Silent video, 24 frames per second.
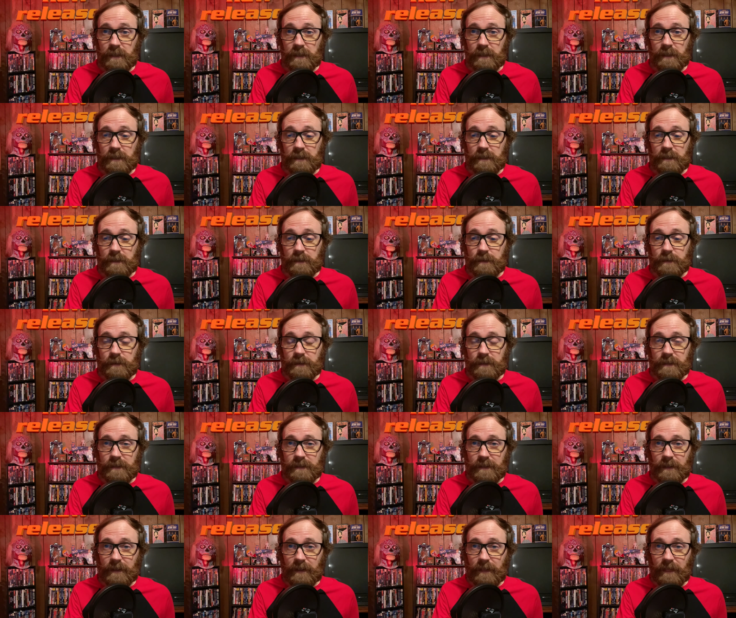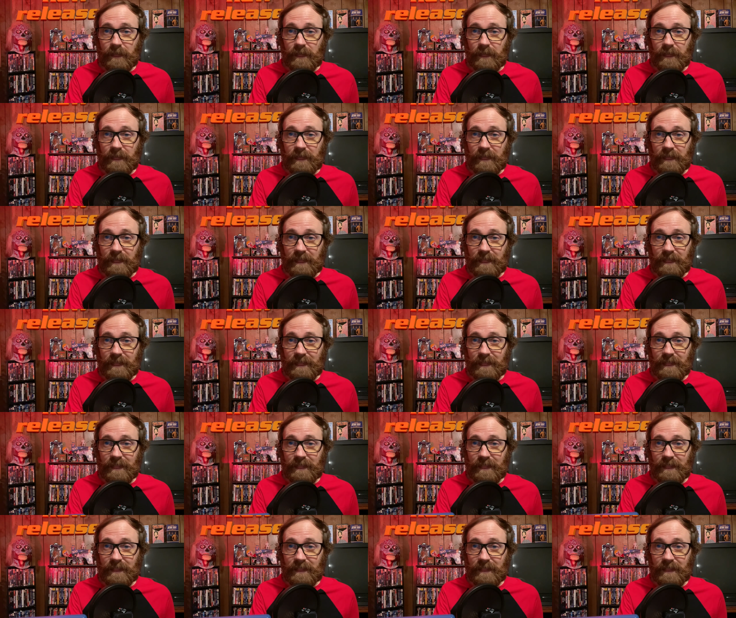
Nobody speaks.